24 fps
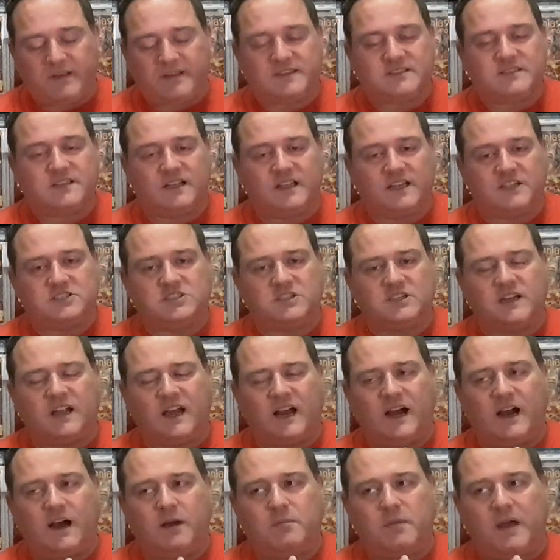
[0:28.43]
collection,
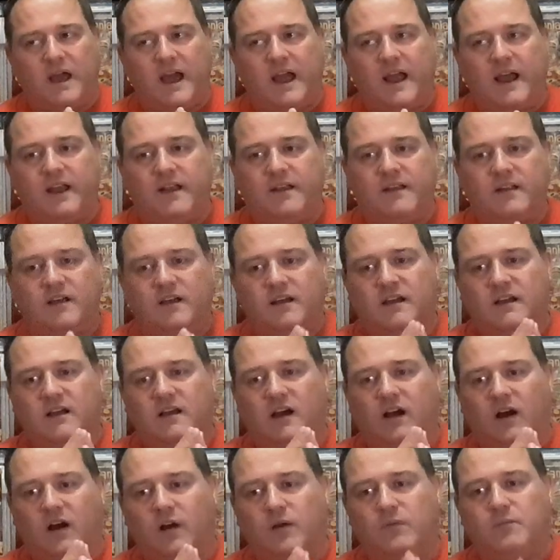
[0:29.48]
and
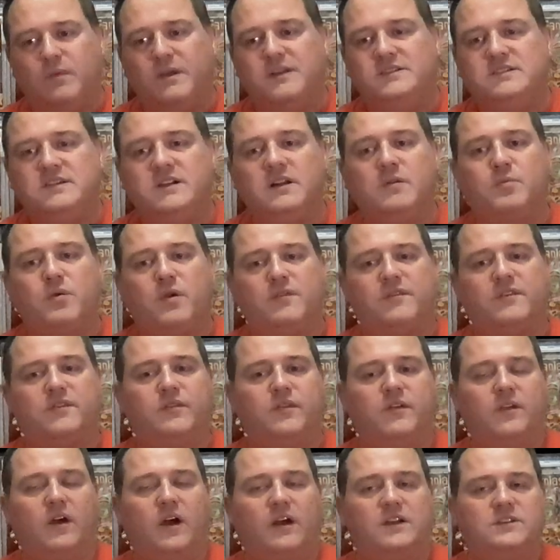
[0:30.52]
I mentioned in a previous
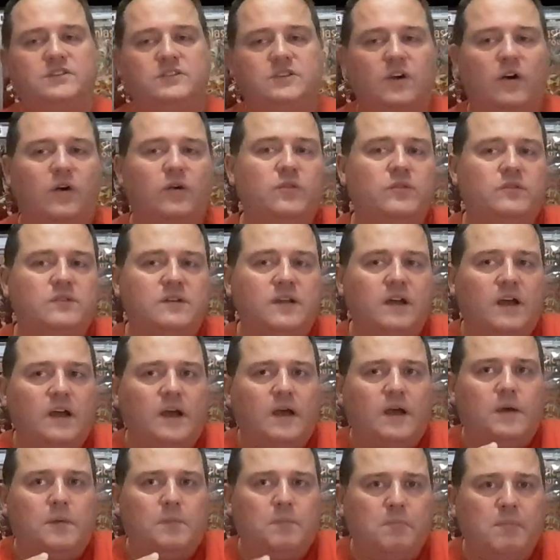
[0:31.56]
video I don't
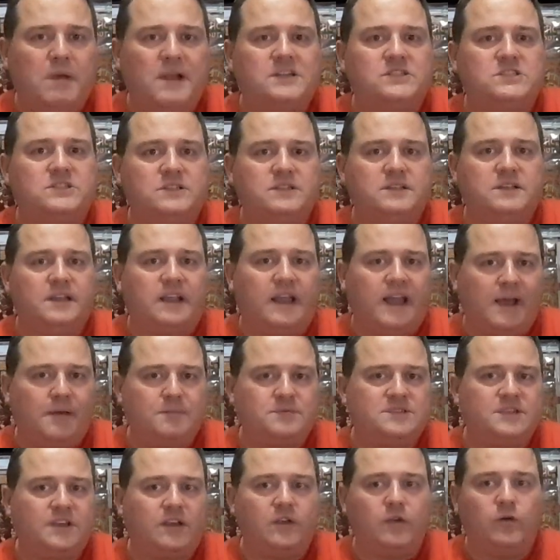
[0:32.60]
mention the
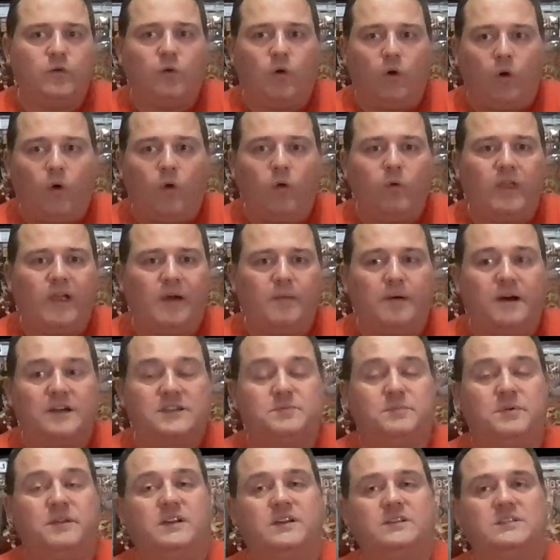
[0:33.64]
MCU all that
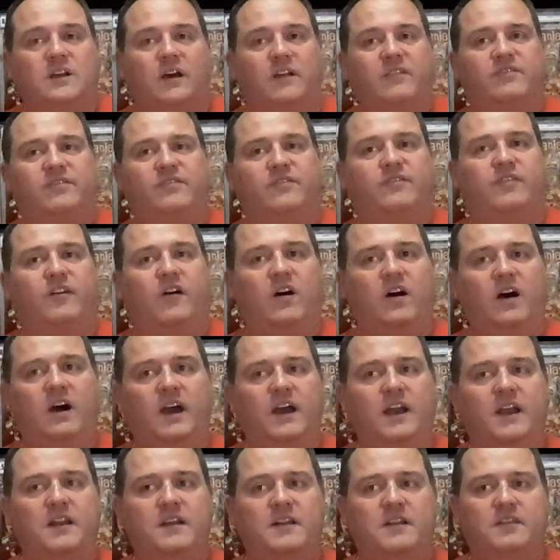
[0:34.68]
much because I
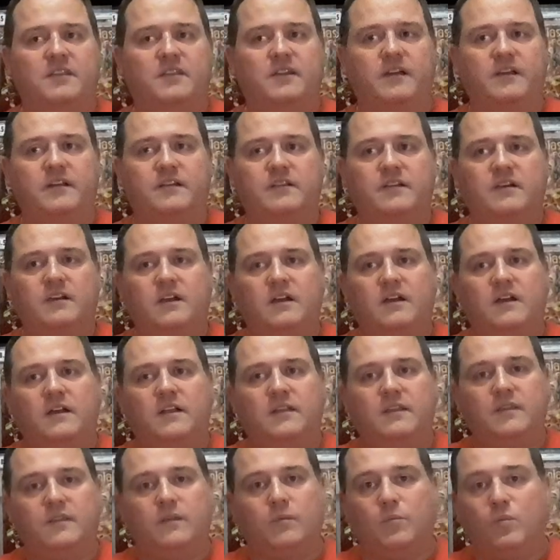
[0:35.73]
find that
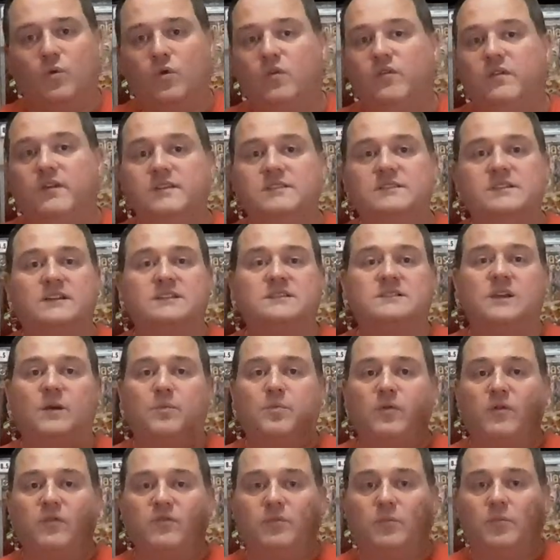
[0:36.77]
the movies are
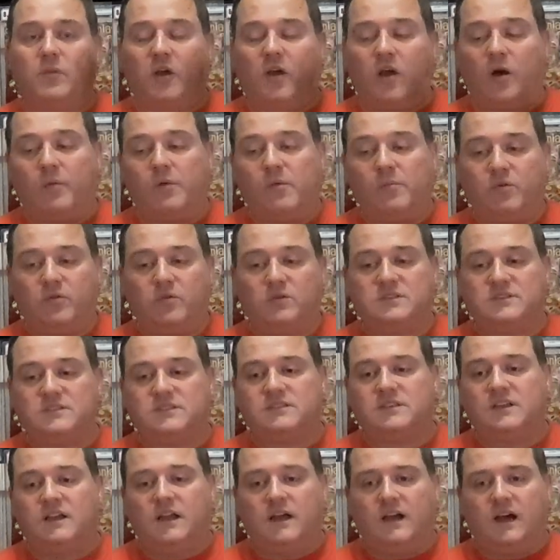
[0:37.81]
separate from the comic
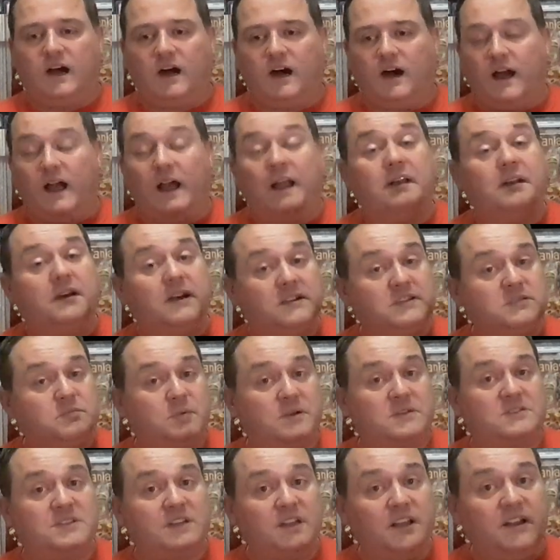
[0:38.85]
books, and
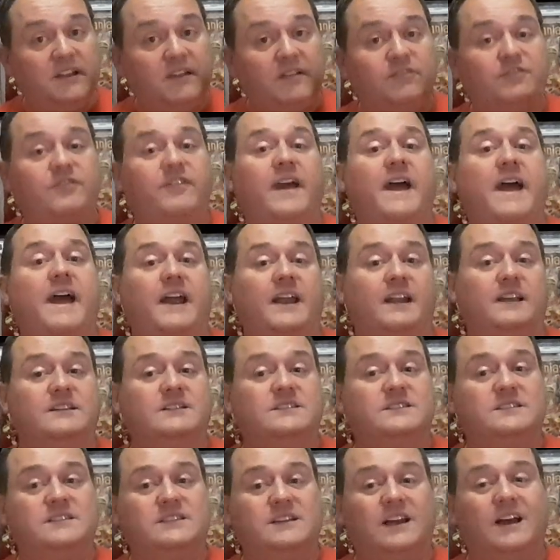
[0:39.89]
especially the
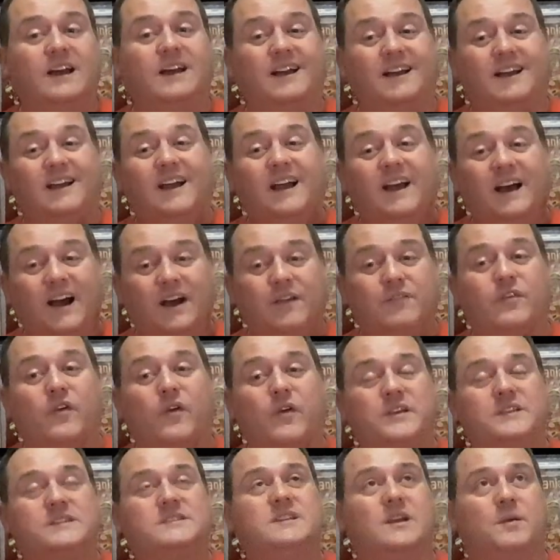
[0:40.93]
fans are
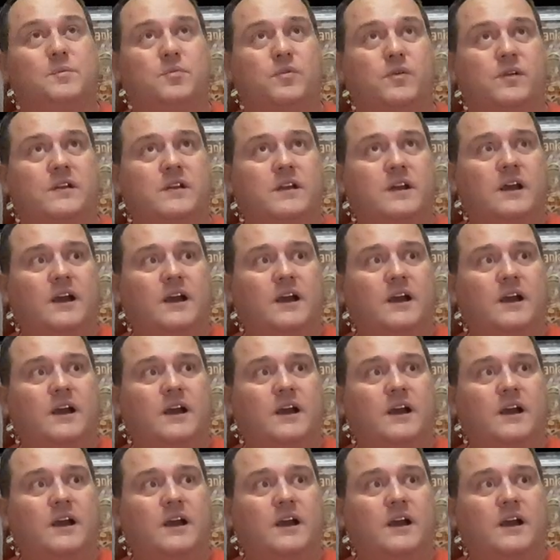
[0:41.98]
very separate.